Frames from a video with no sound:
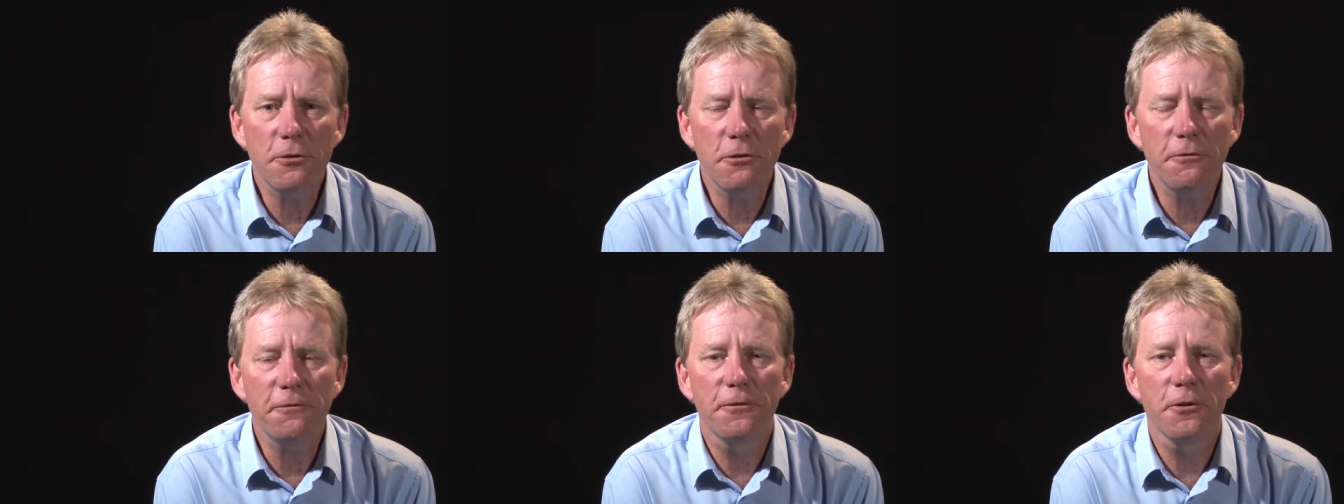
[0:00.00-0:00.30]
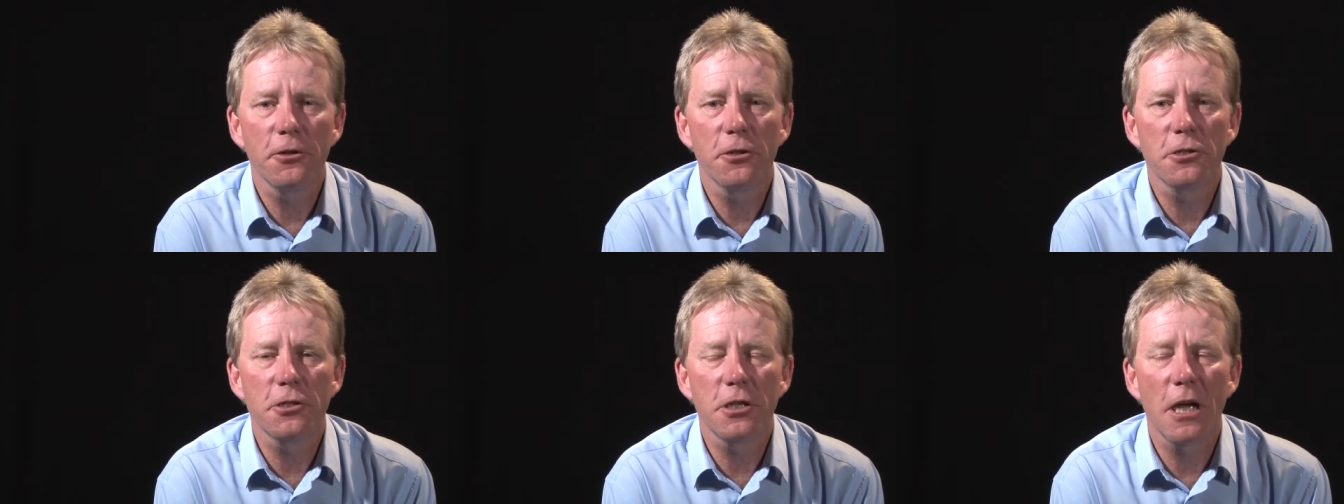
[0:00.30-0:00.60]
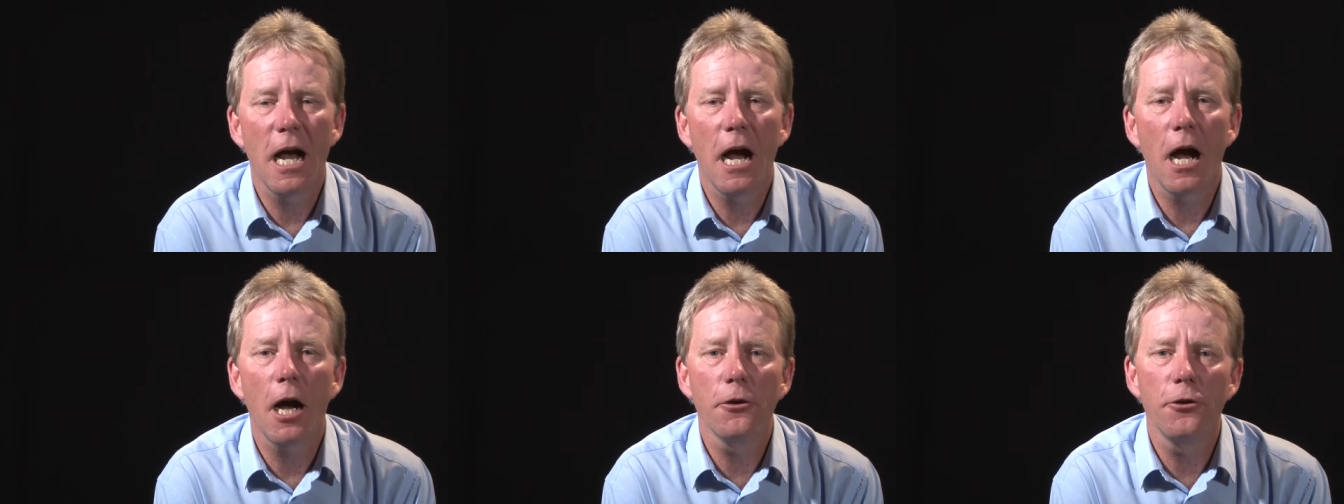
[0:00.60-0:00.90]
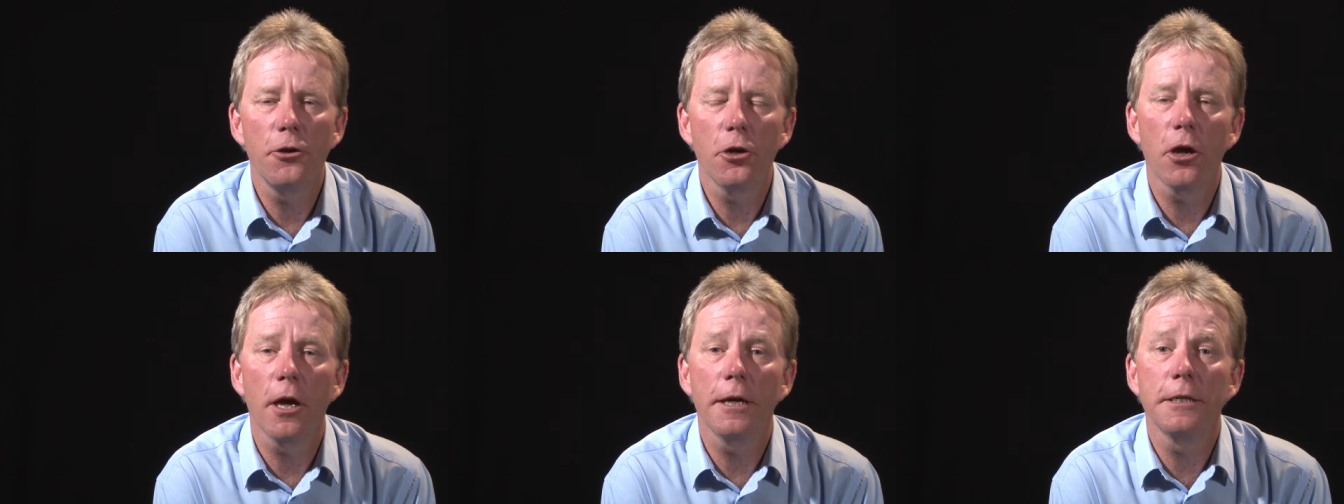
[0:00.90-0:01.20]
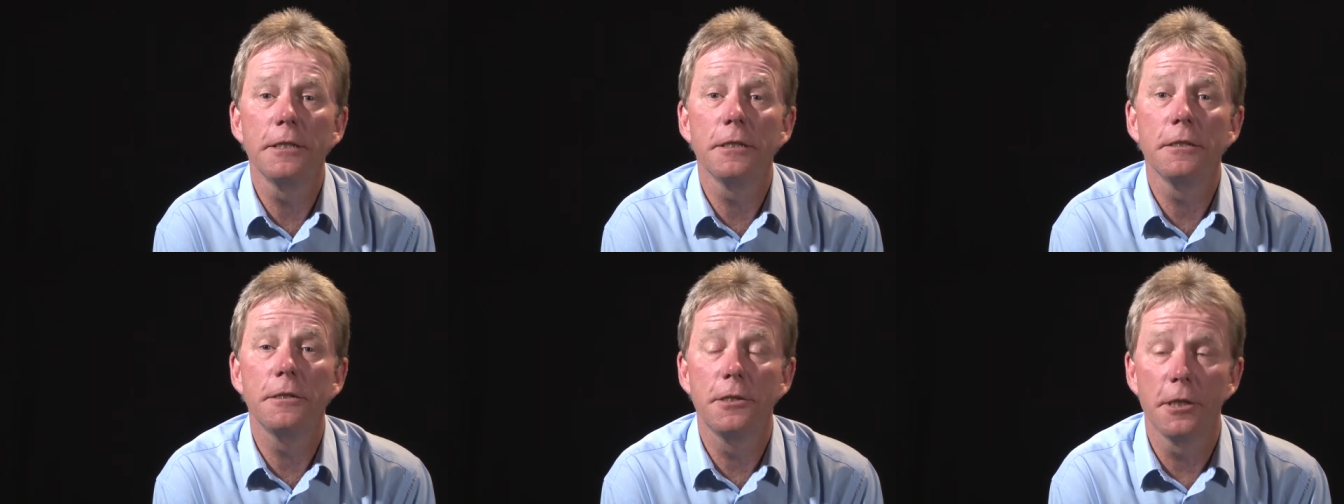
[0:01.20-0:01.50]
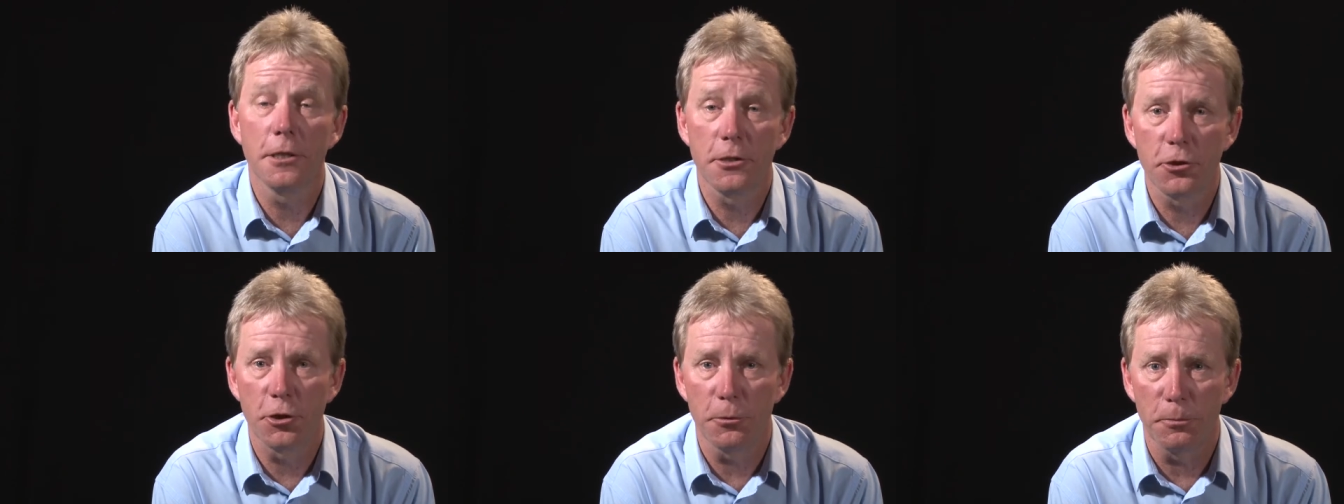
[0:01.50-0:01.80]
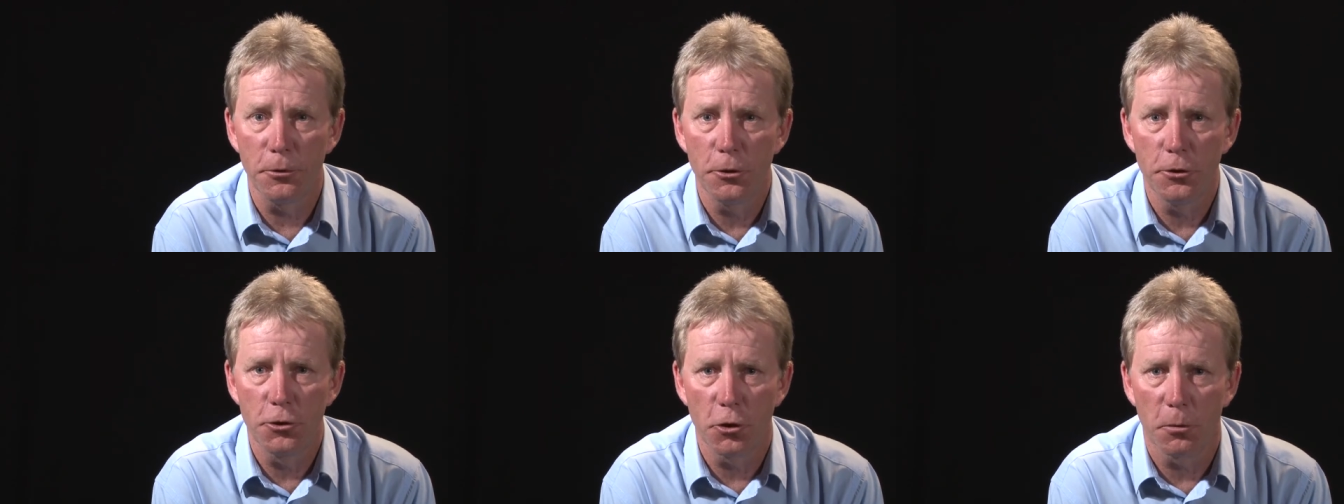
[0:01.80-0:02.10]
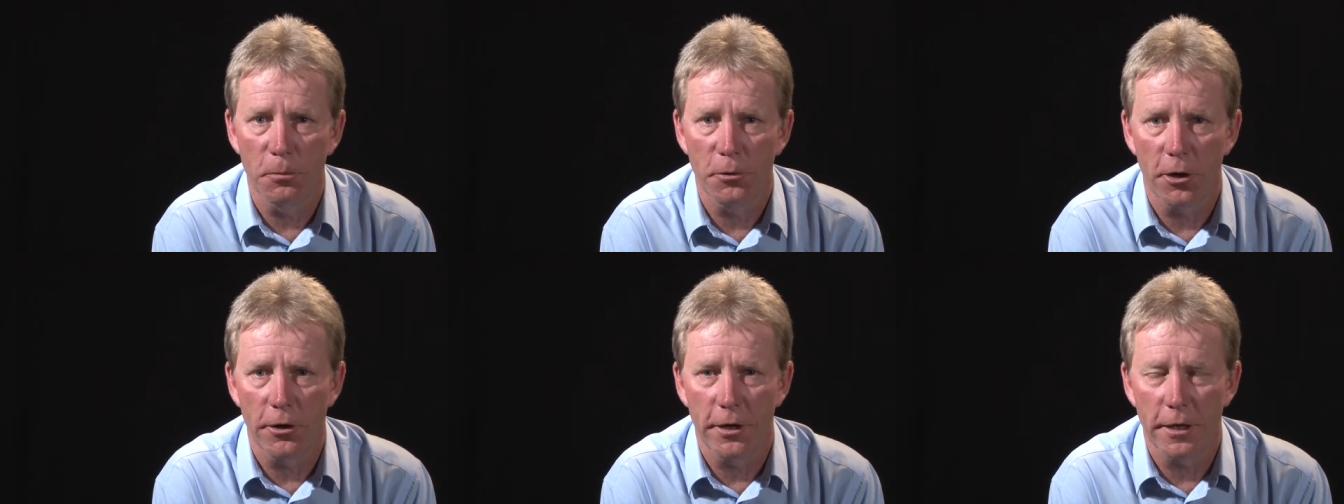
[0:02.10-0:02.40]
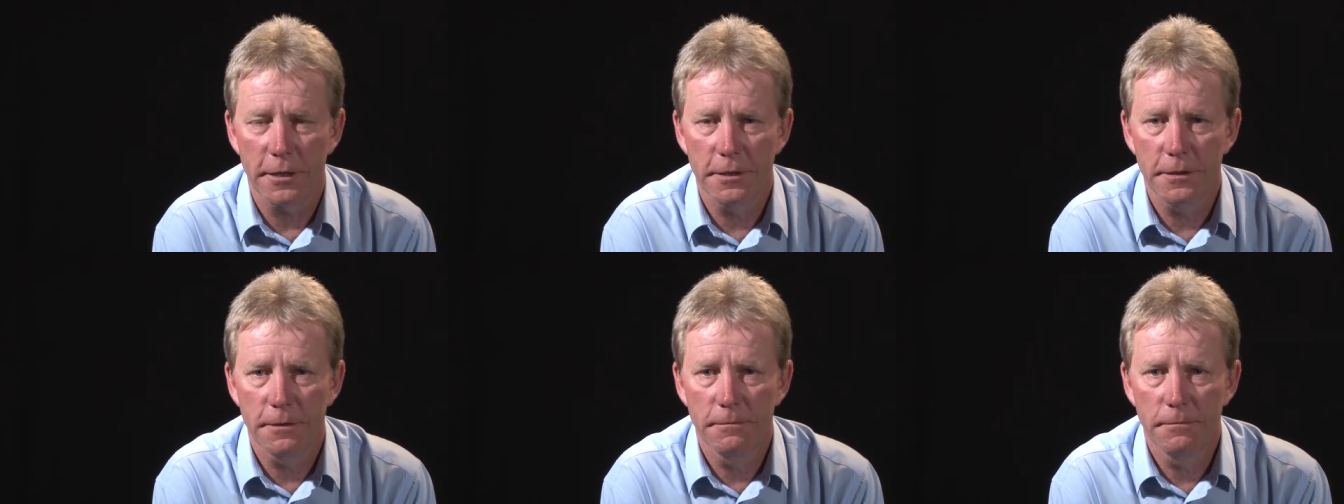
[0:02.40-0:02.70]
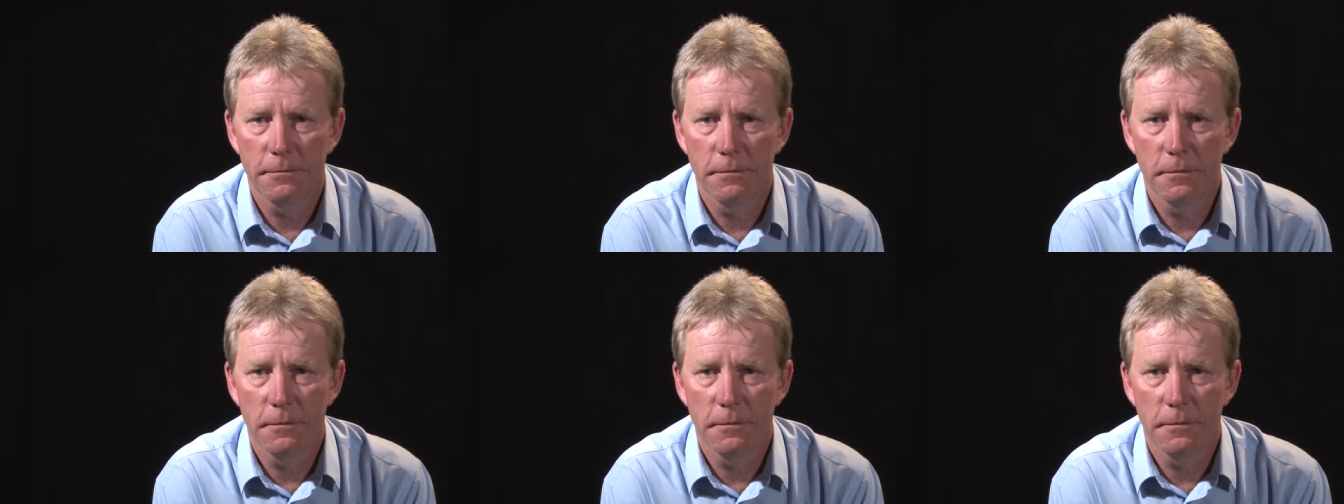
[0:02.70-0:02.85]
refers to how you're going to distribute your product.